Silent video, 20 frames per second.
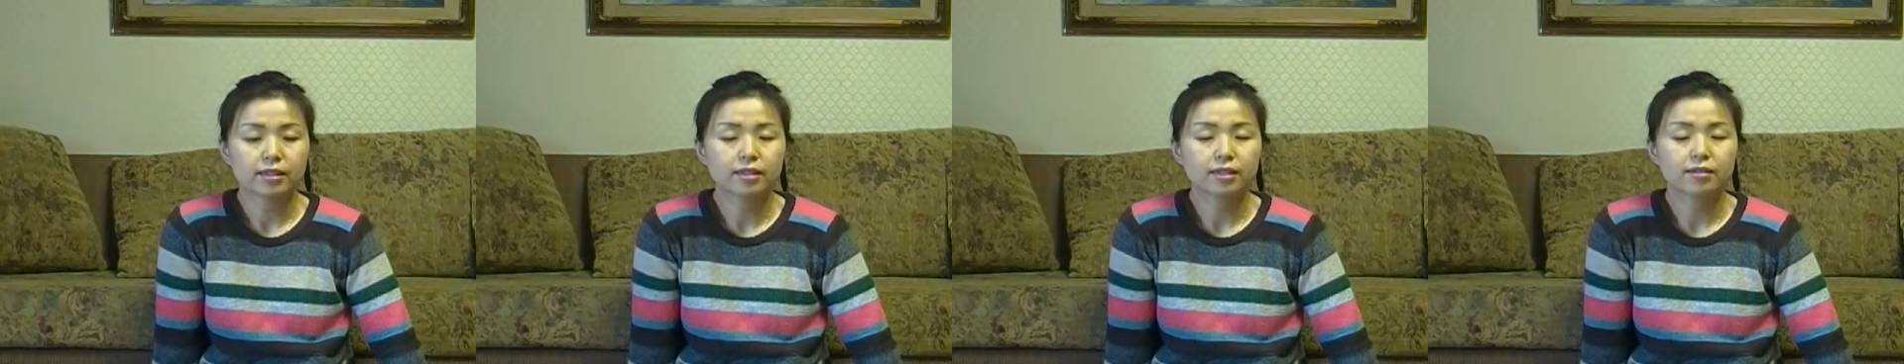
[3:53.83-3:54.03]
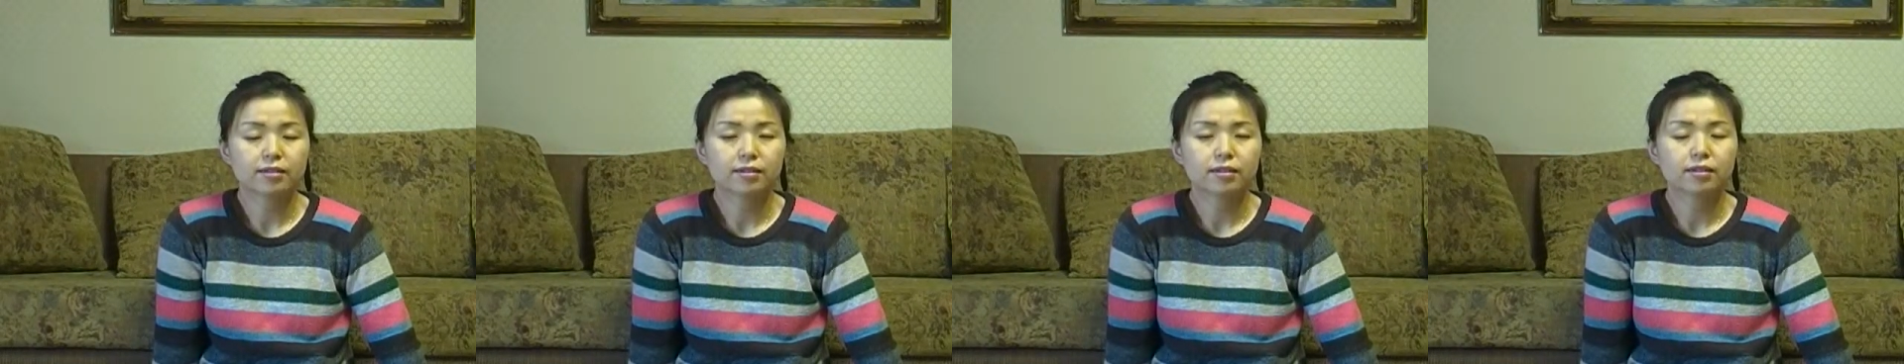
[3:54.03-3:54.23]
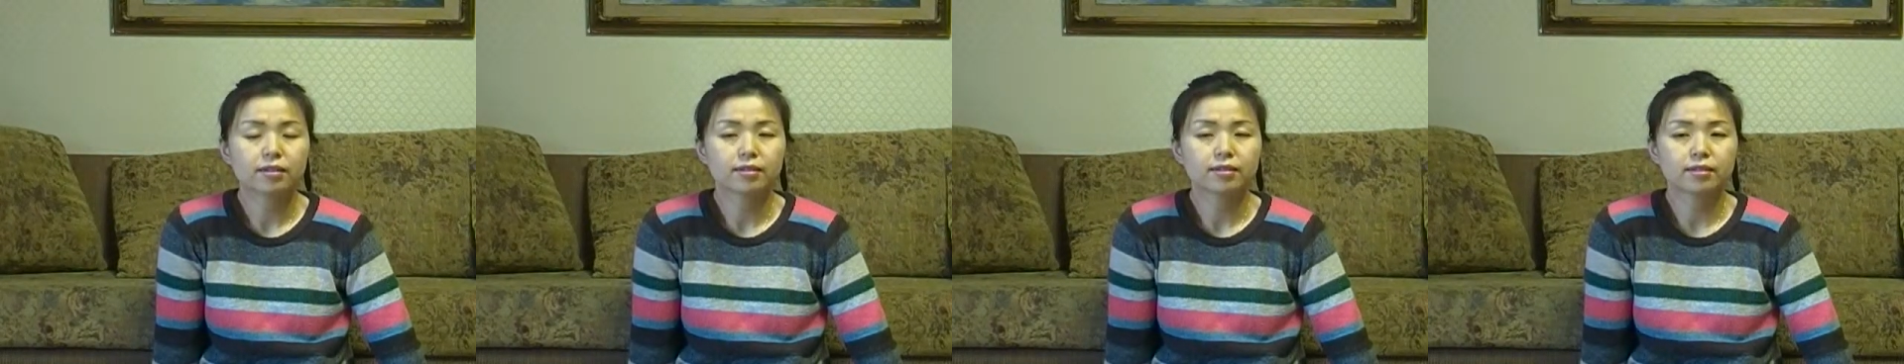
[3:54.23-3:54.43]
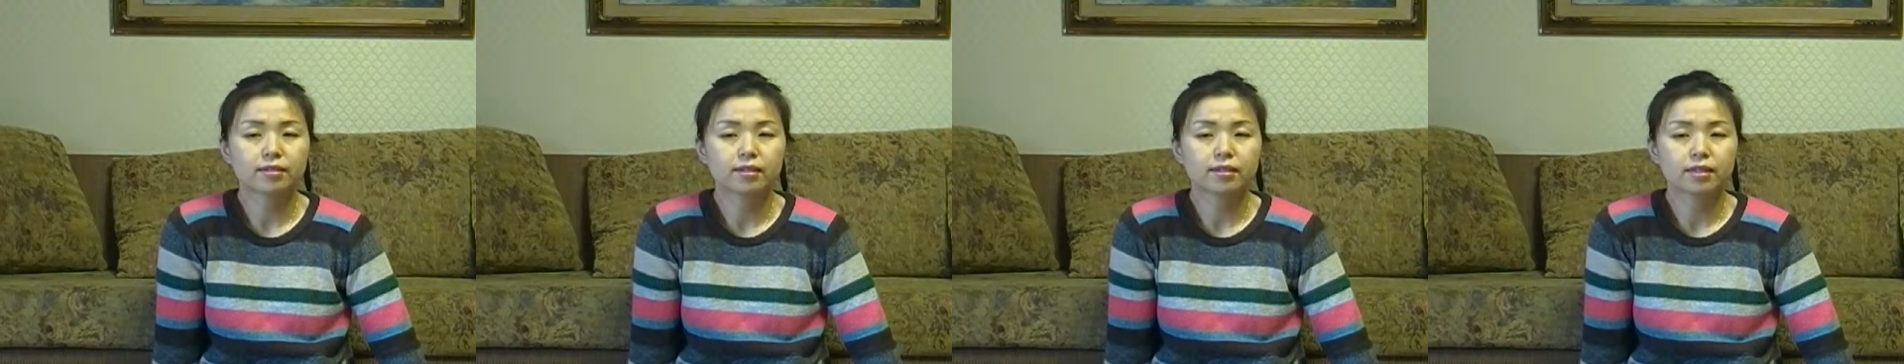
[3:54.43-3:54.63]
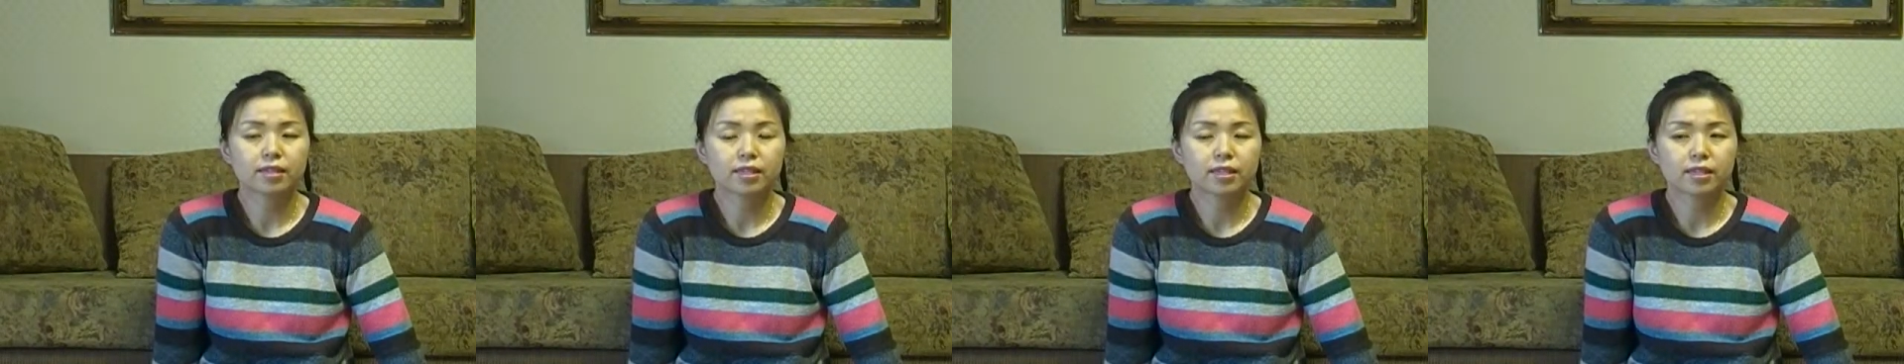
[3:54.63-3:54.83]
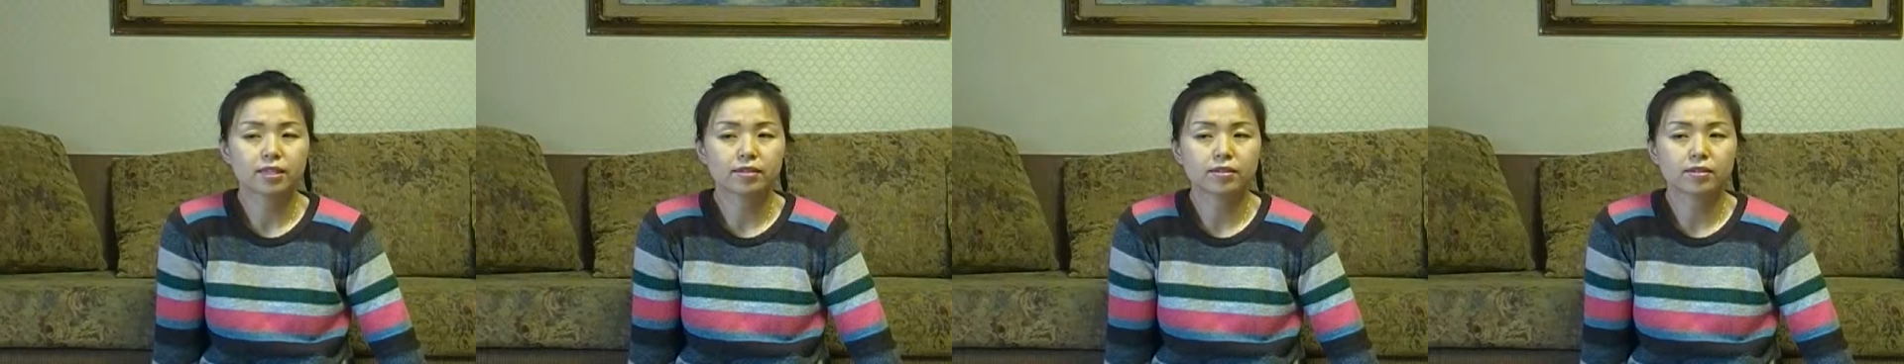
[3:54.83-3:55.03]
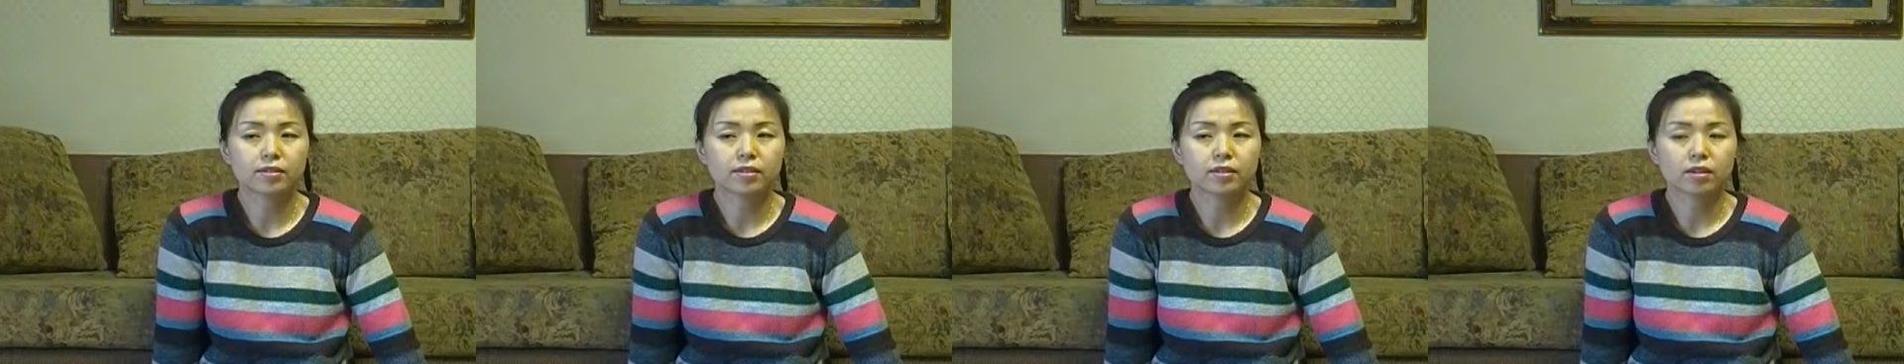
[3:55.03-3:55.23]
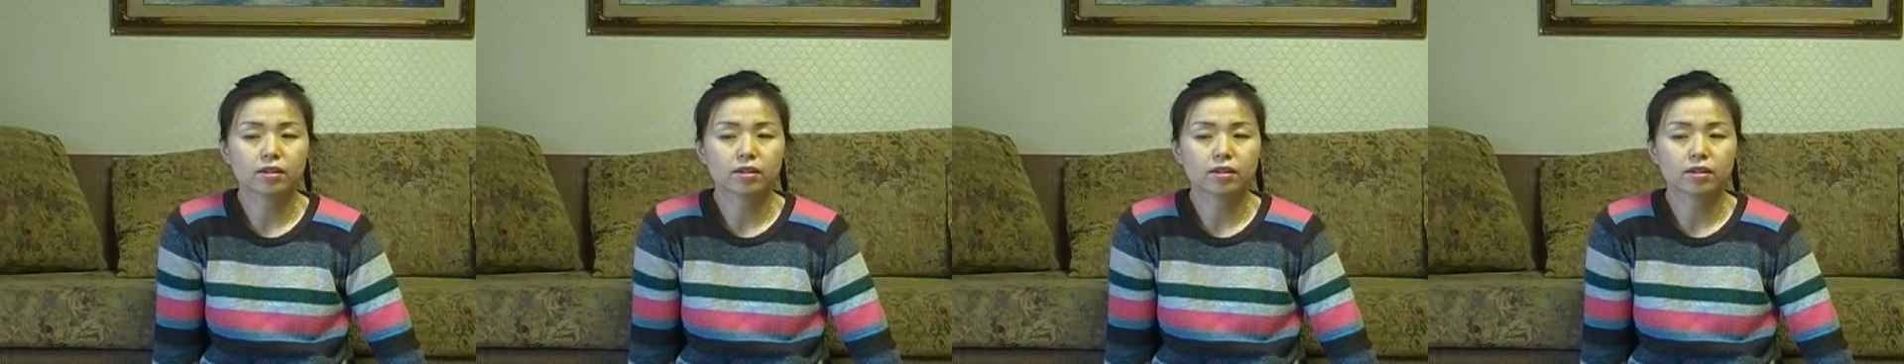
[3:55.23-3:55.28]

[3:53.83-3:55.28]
discussed this